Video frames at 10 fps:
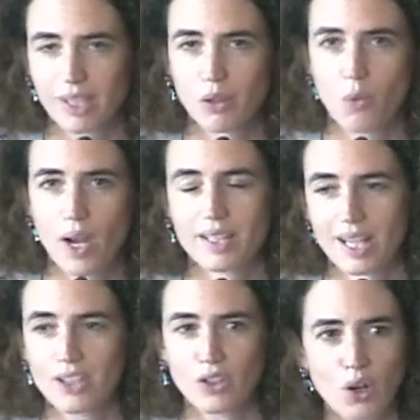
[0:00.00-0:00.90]
quite
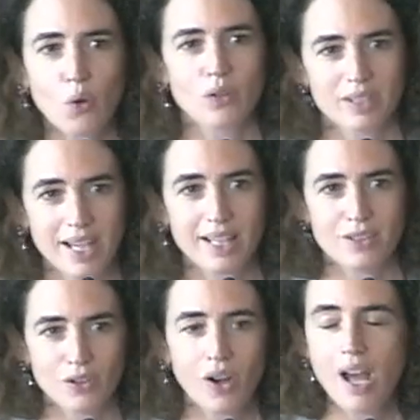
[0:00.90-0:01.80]
unknown yet.
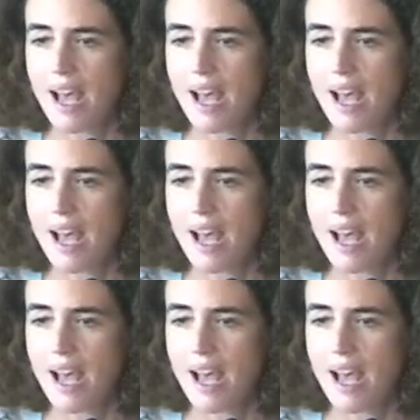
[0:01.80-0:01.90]
So